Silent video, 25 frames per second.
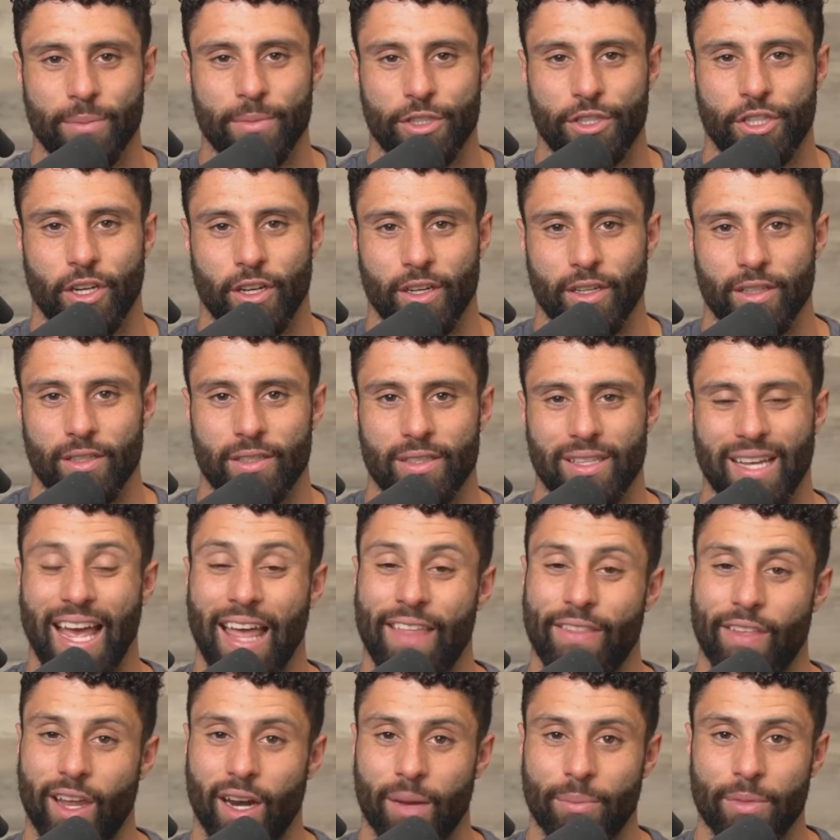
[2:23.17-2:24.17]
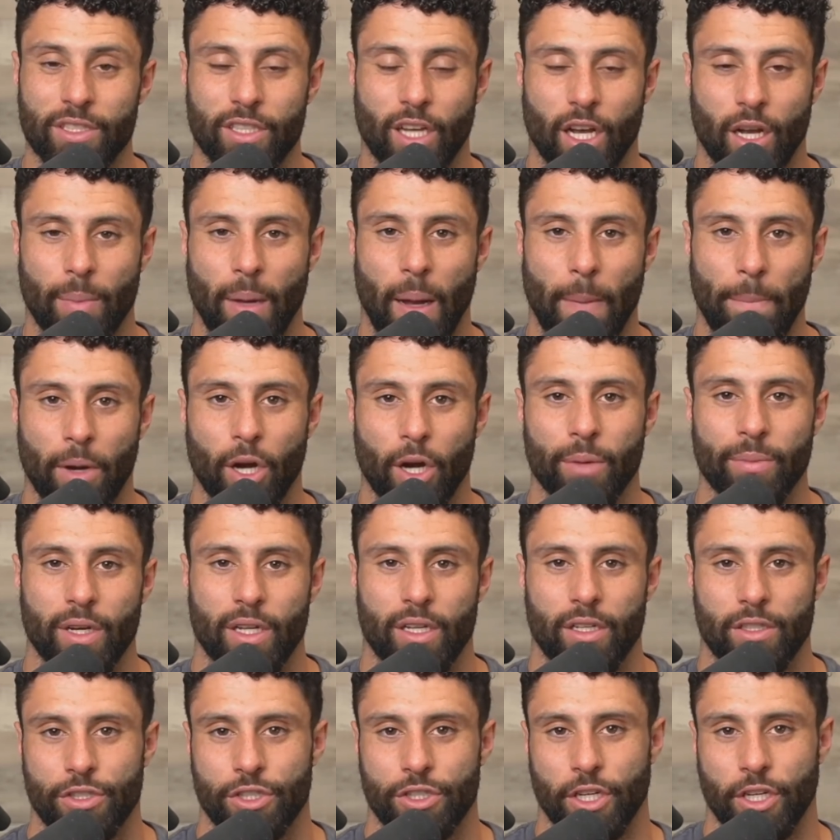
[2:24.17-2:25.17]
insurance, and then I'm going to talk about
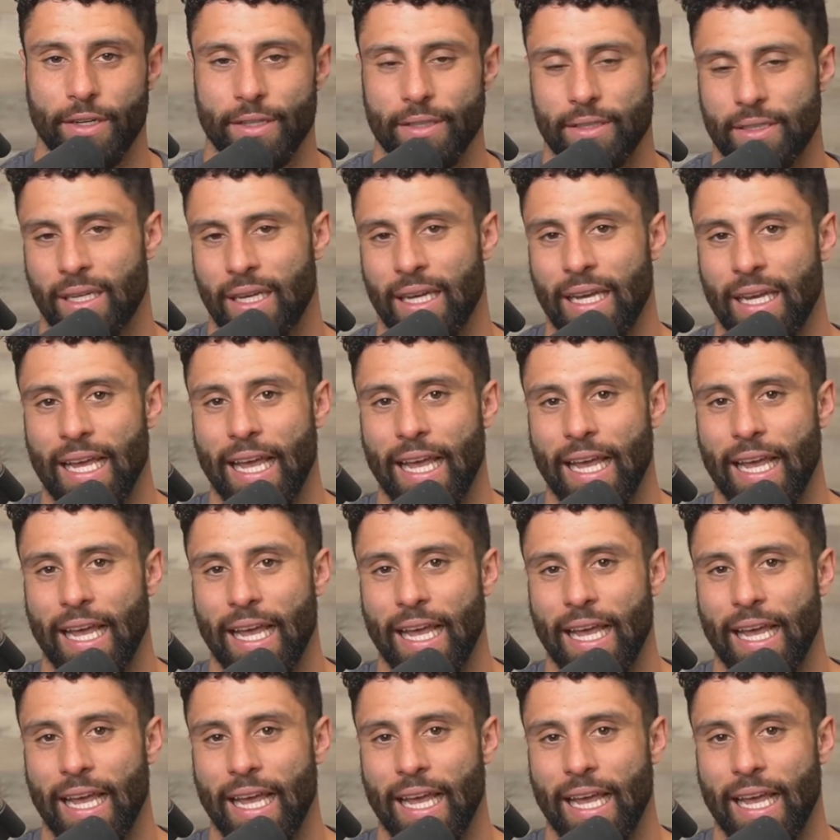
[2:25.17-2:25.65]
permanent insurance.